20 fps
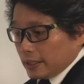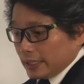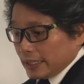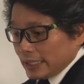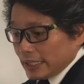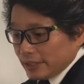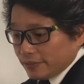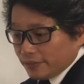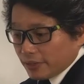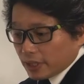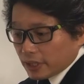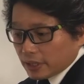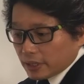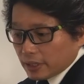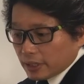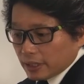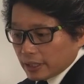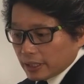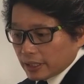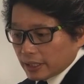
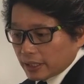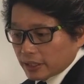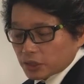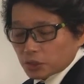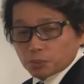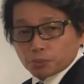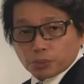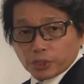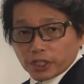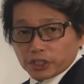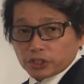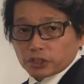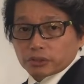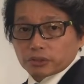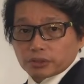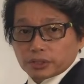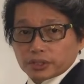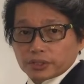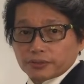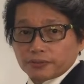even his
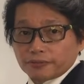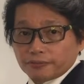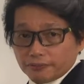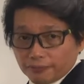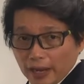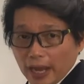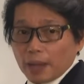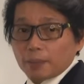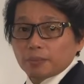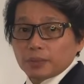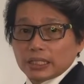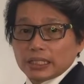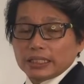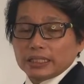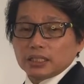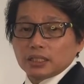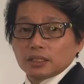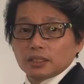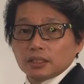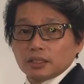precious
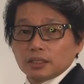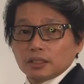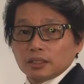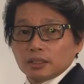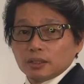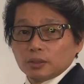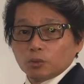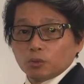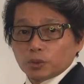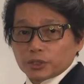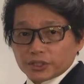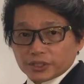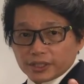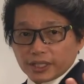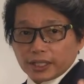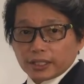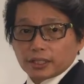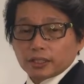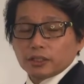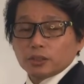family was
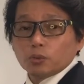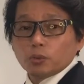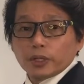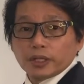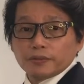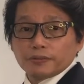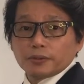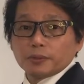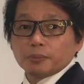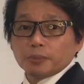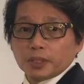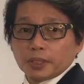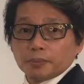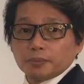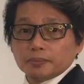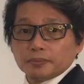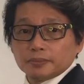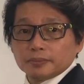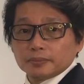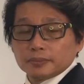taken away from
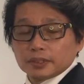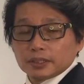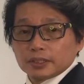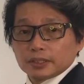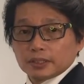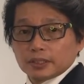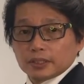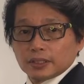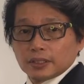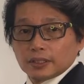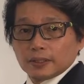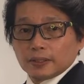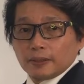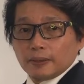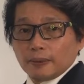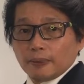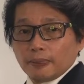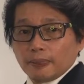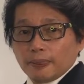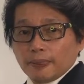him.
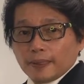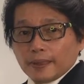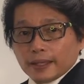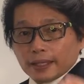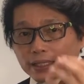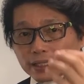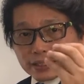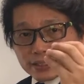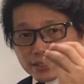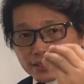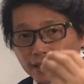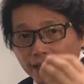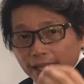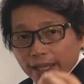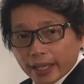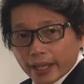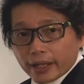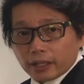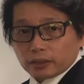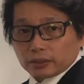His
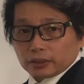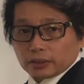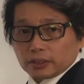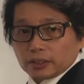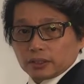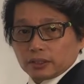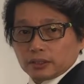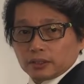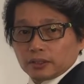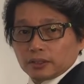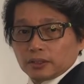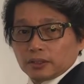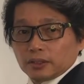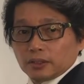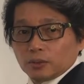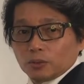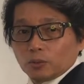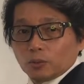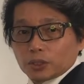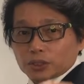health
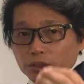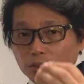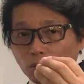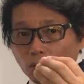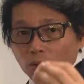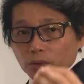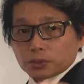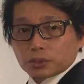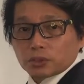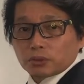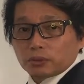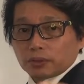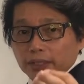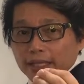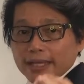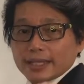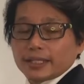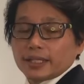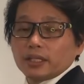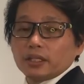was also
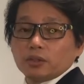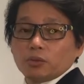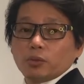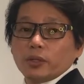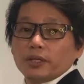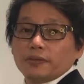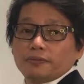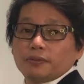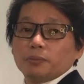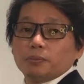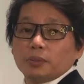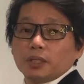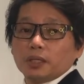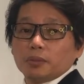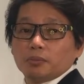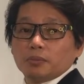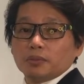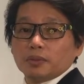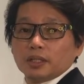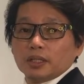taken away from
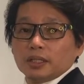him.